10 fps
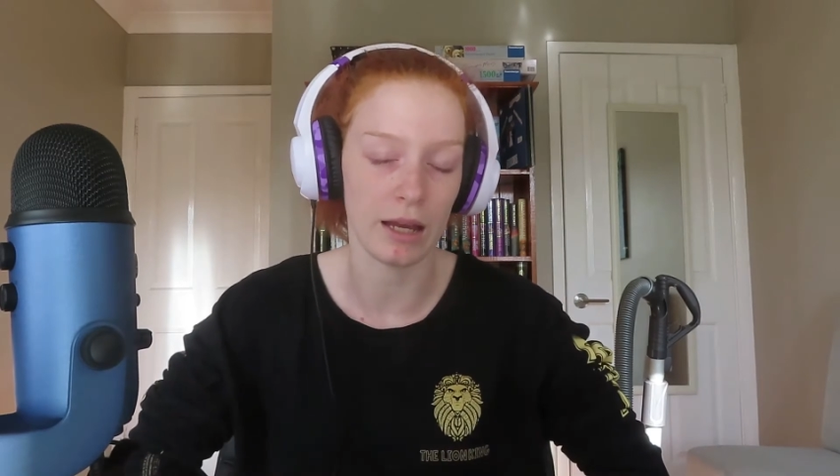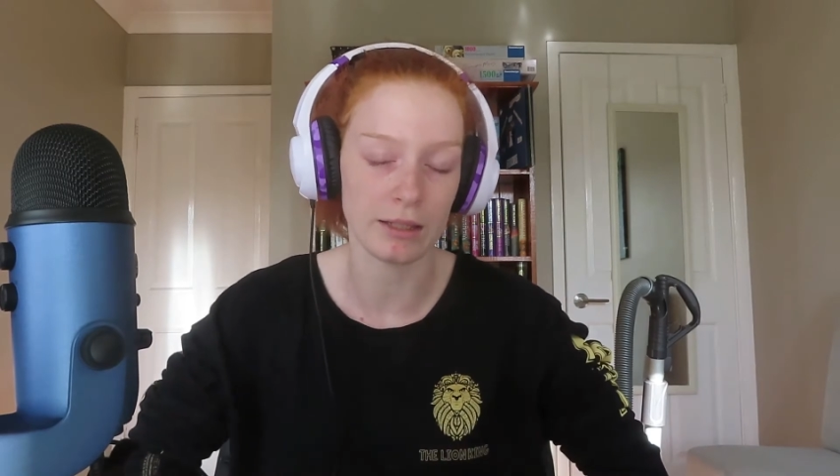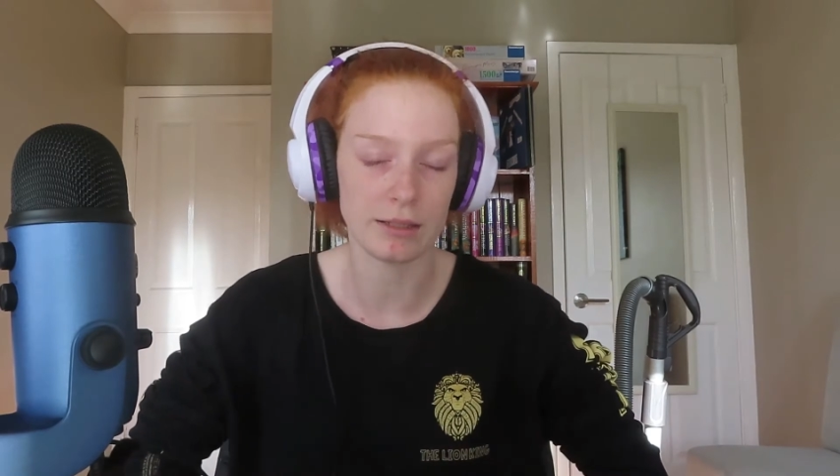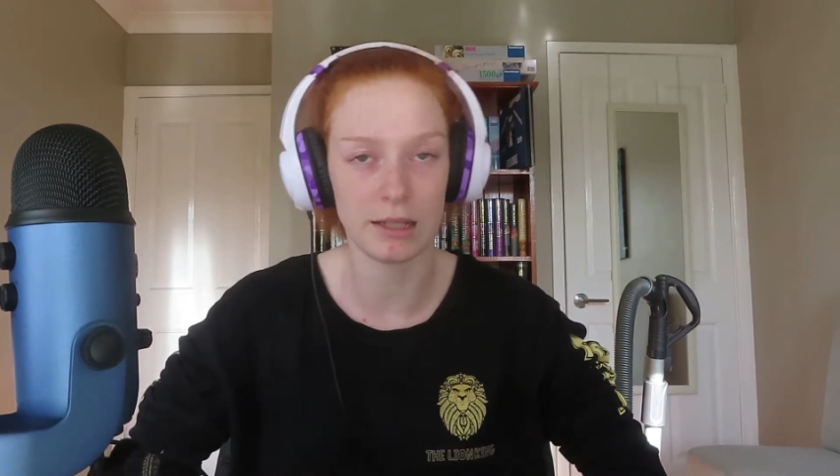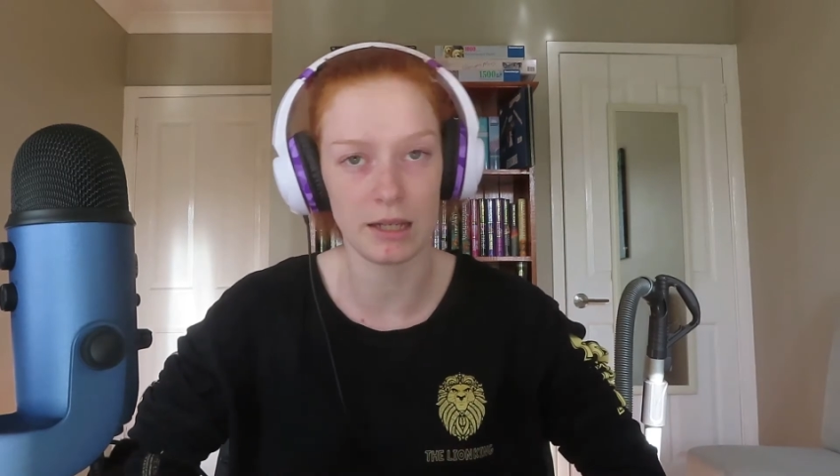
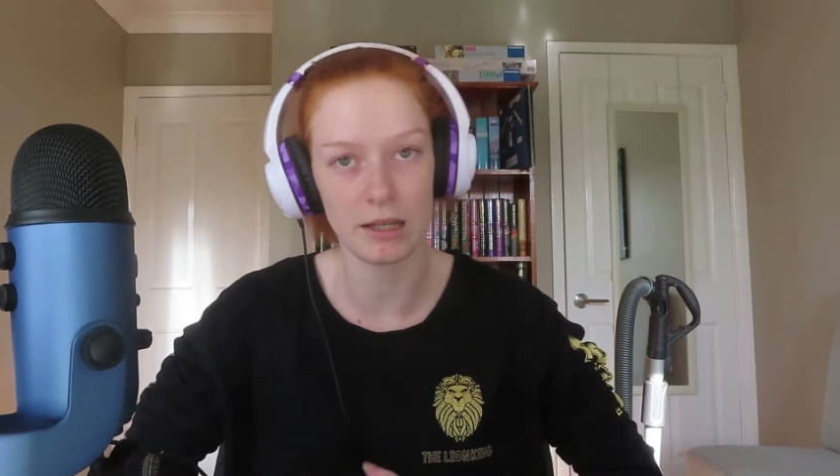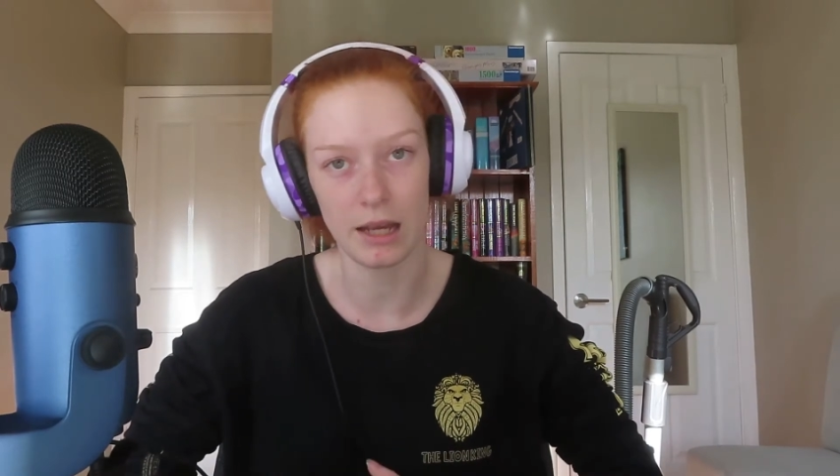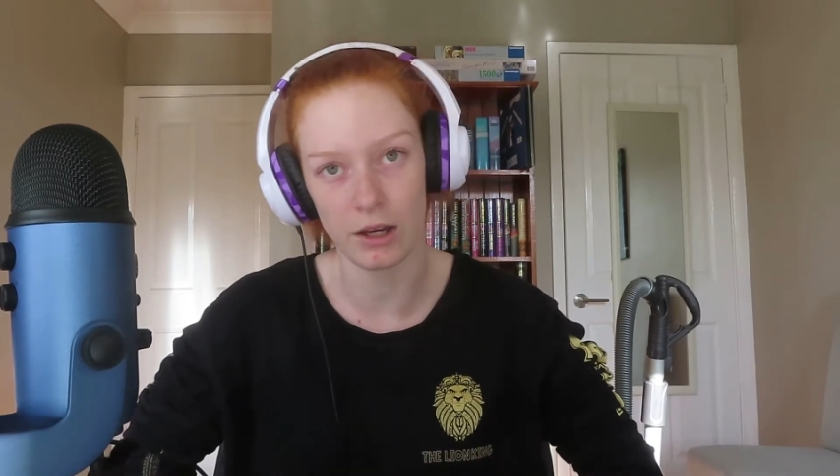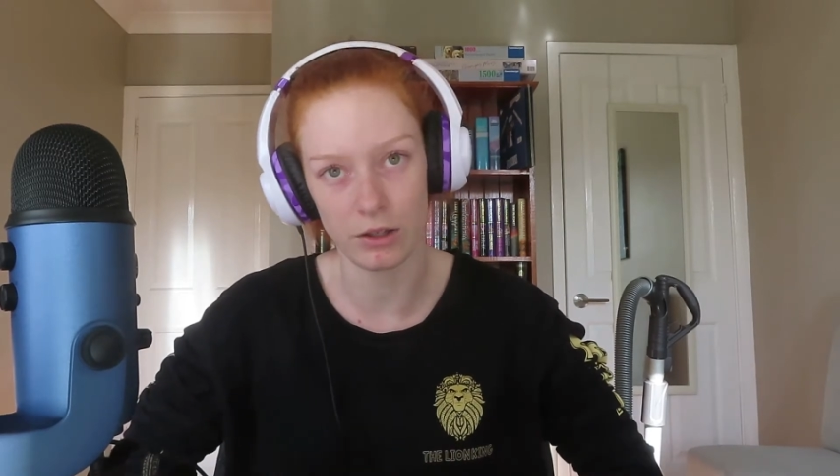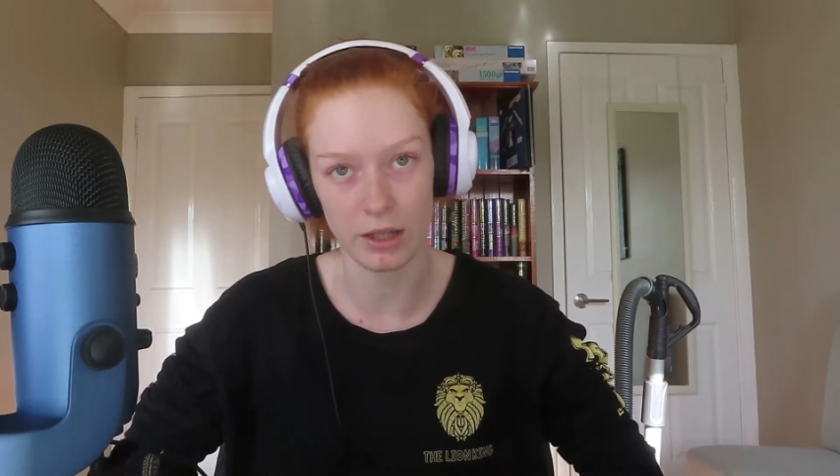see
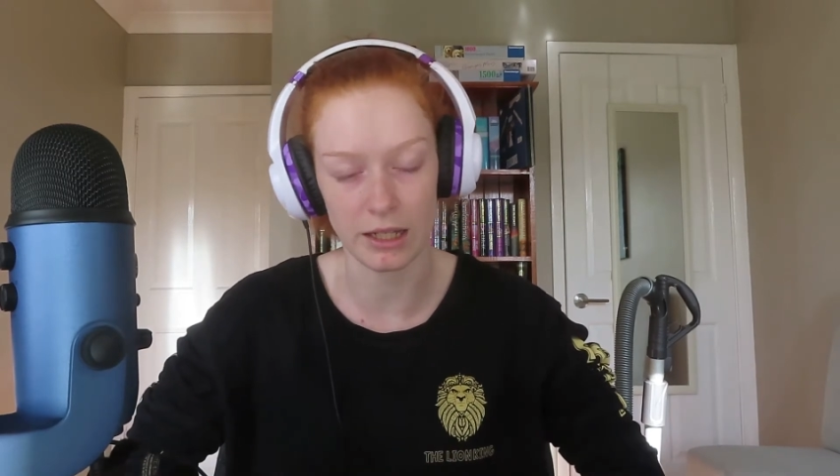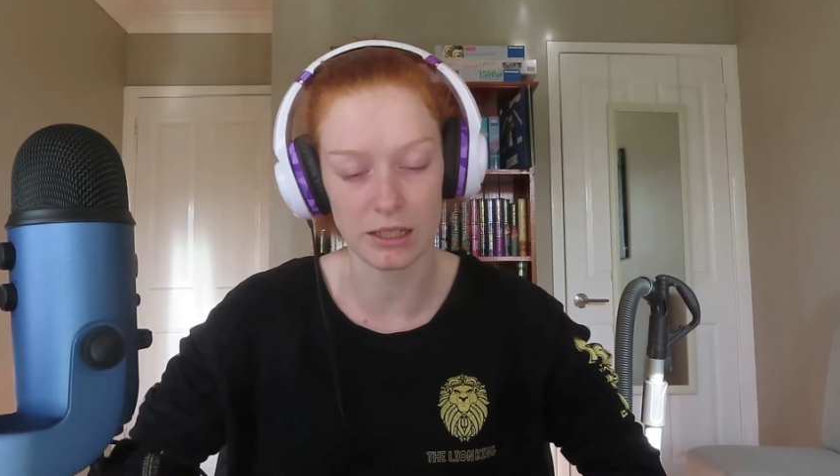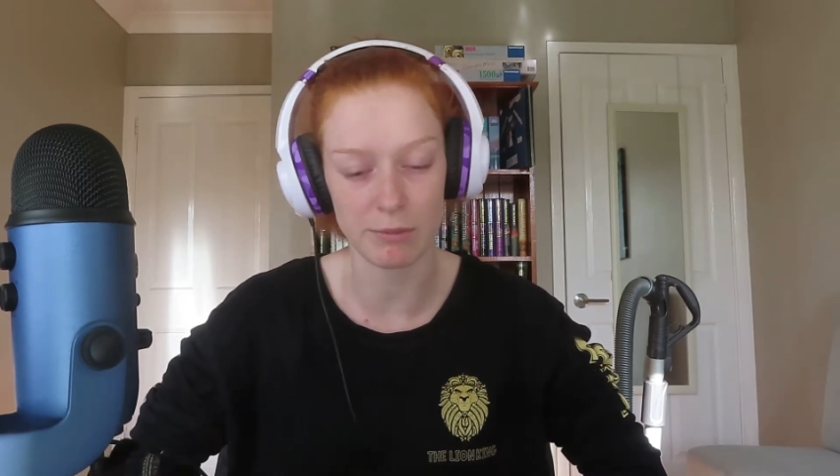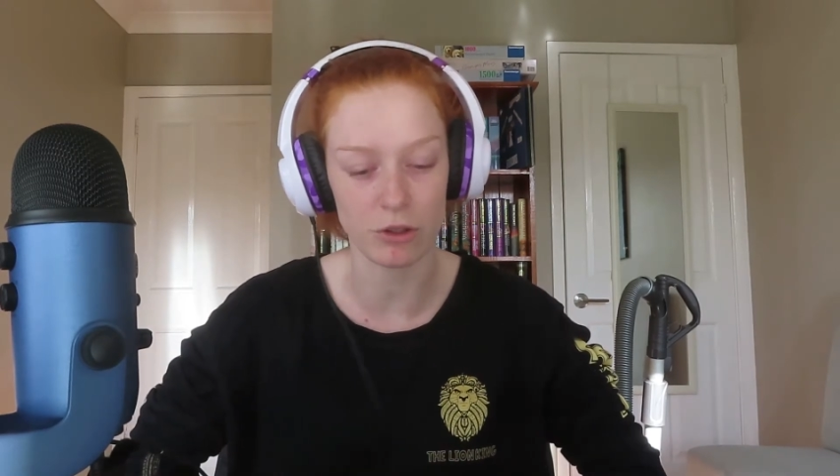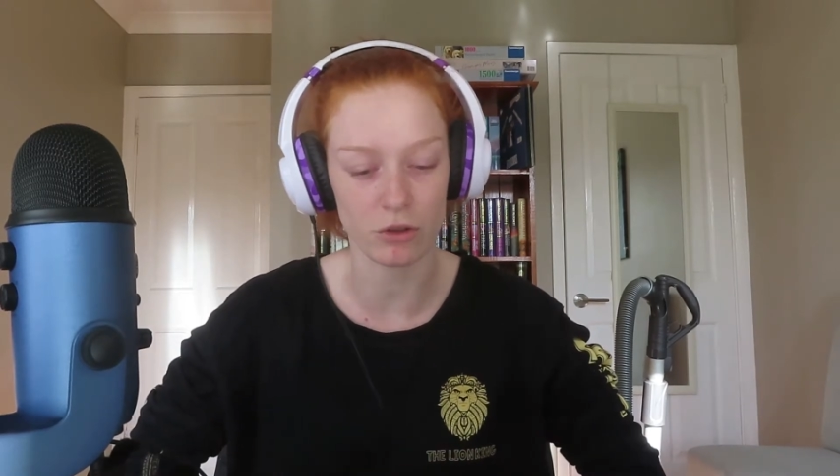how you'd like to
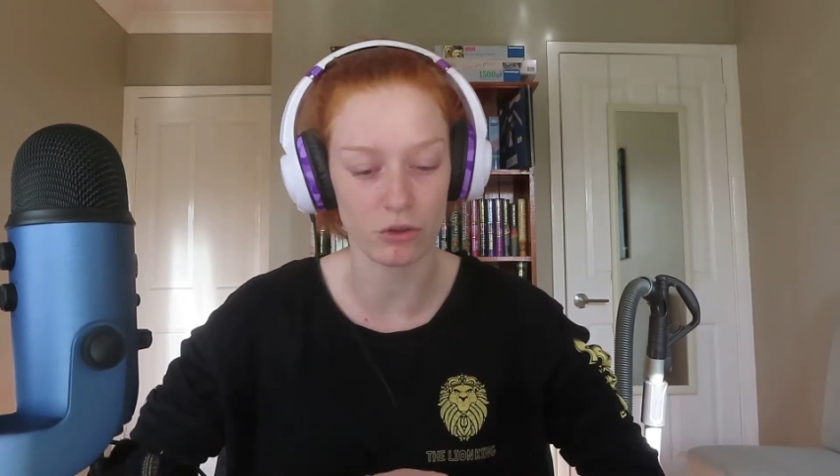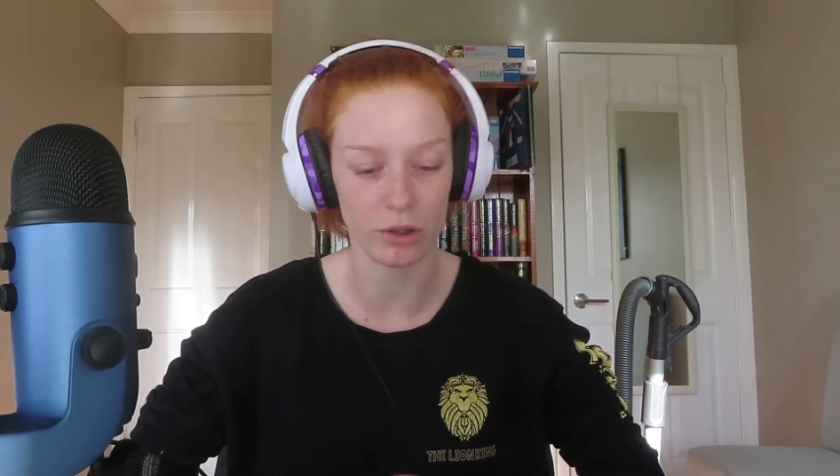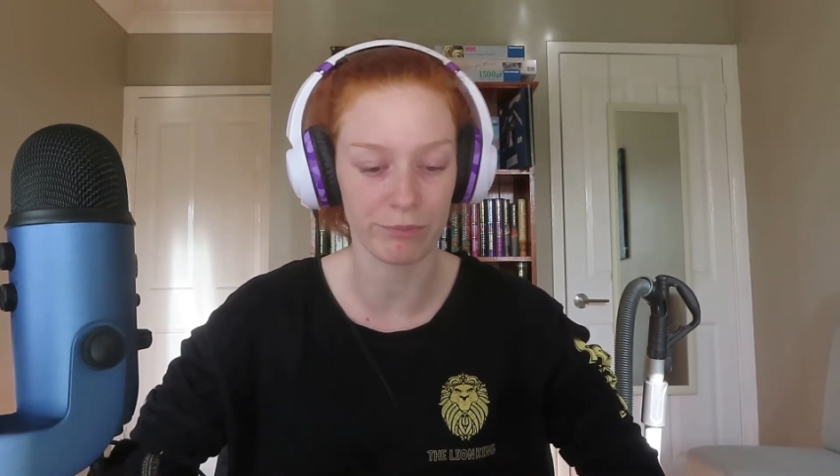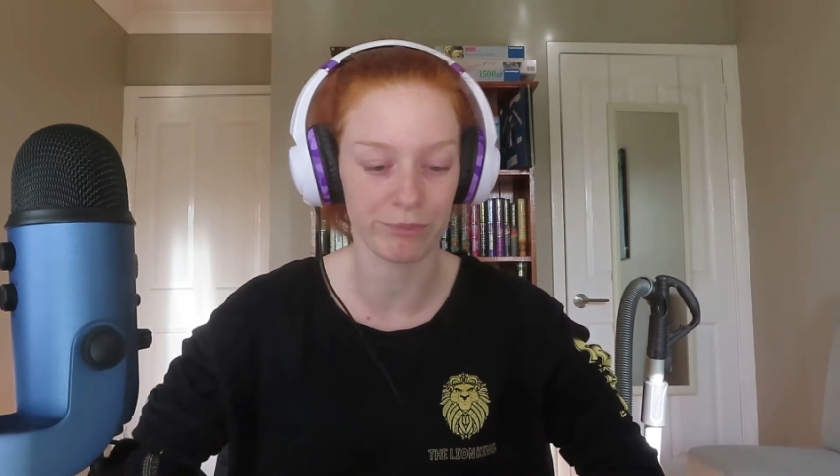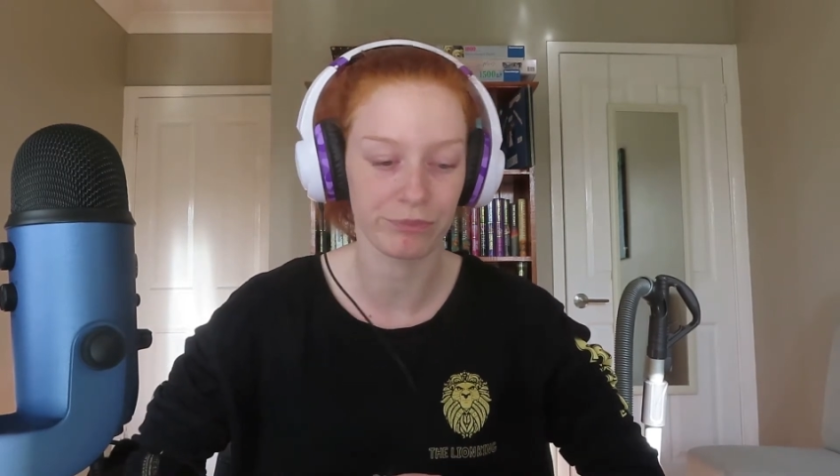spend your trip.